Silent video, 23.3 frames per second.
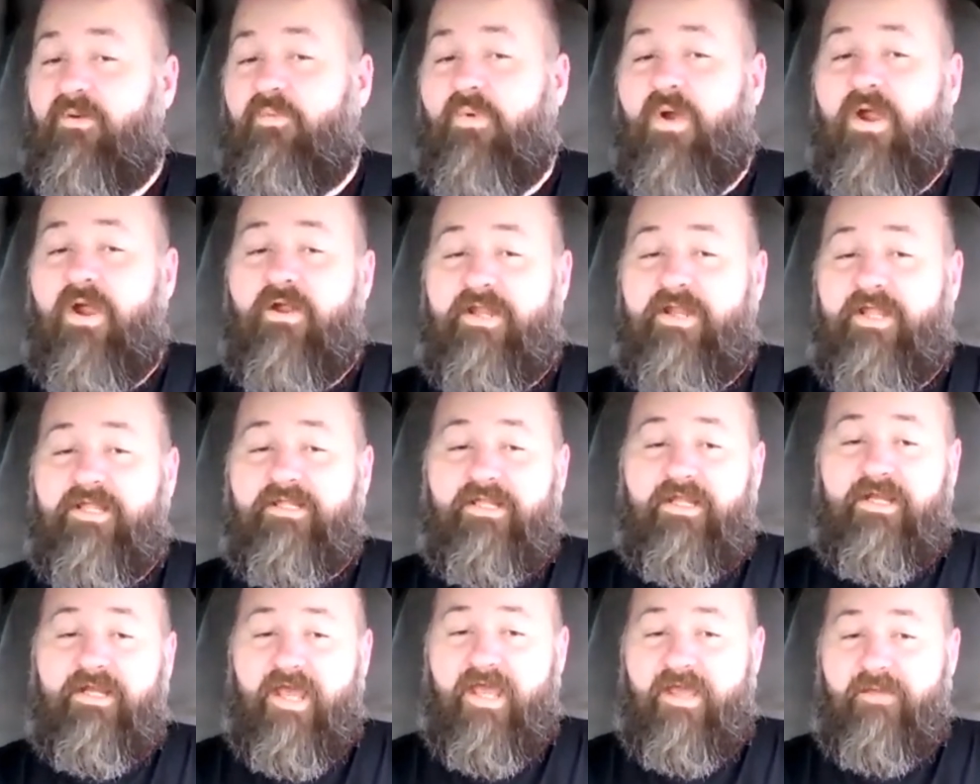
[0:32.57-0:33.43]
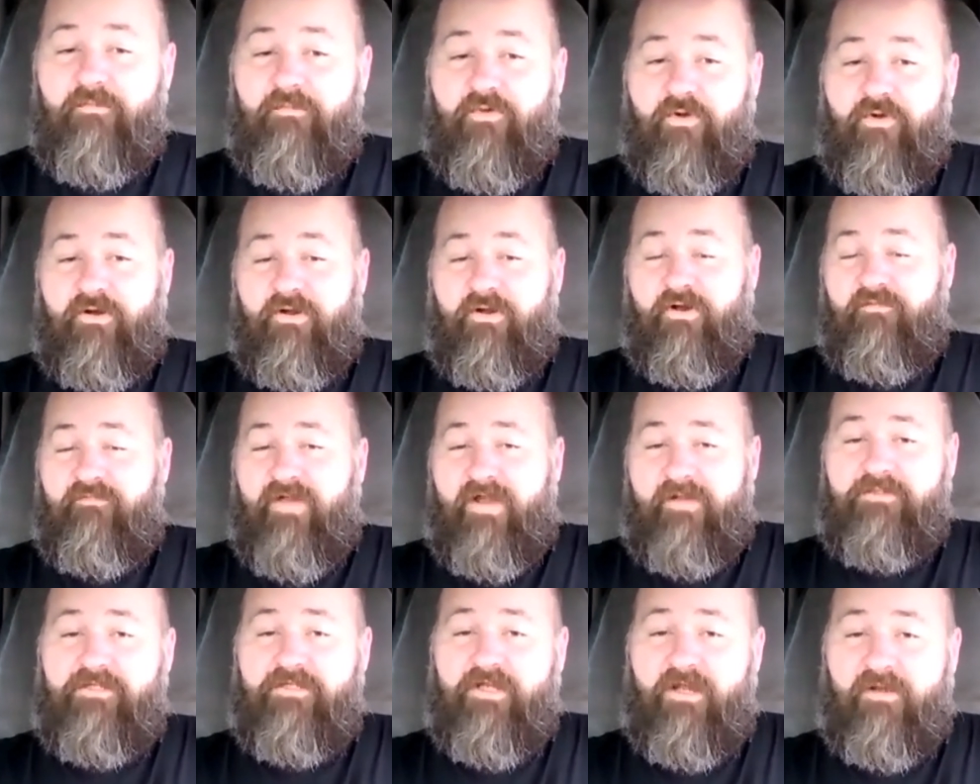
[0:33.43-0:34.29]
Where did the name Krono
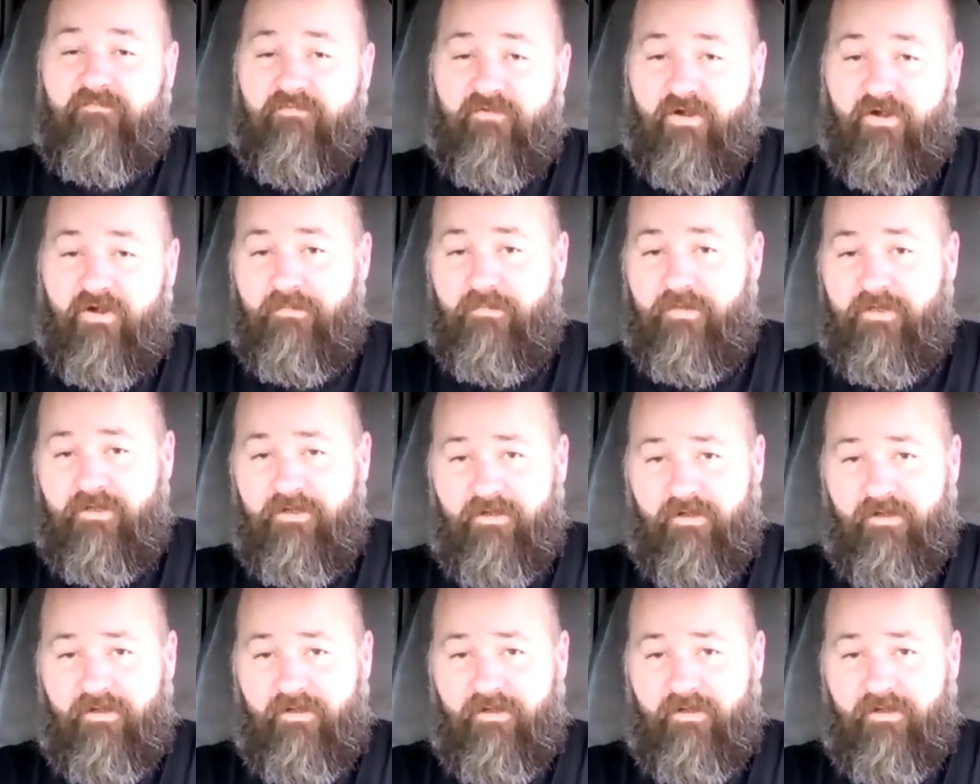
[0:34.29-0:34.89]
Vapes come from?